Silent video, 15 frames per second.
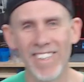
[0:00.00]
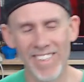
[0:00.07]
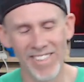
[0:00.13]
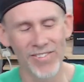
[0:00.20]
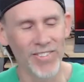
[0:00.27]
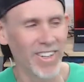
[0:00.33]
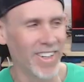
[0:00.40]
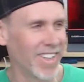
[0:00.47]

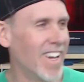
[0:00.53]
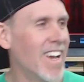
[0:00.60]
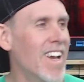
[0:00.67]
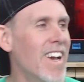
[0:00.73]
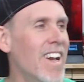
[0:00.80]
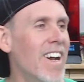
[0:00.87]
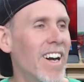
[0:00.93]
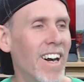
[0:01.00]
it's funny
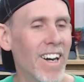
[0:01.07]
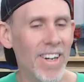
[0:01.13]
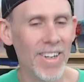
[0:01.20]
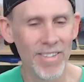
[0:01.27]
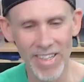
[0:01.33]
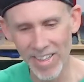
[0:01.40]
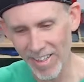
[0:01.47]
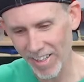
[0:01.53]

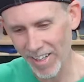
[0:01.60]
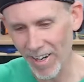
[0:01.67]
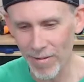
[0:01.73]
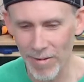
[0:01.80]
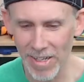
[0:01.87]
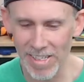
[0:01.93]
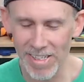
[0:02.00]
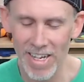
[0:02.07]
uh, in the
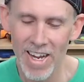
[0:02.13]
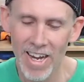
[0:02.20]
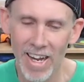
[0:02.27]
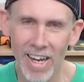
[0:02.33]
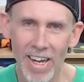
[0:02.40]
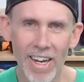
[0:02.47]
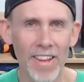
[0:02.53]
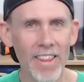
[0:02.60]
comments
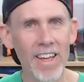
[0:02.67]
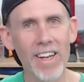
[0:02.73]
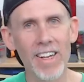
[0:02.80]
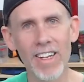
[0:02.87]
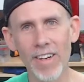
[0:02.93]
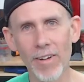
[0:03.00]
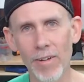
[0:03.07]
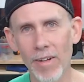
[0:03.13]
uh, that,
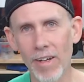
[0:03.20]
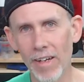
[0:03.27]
you know,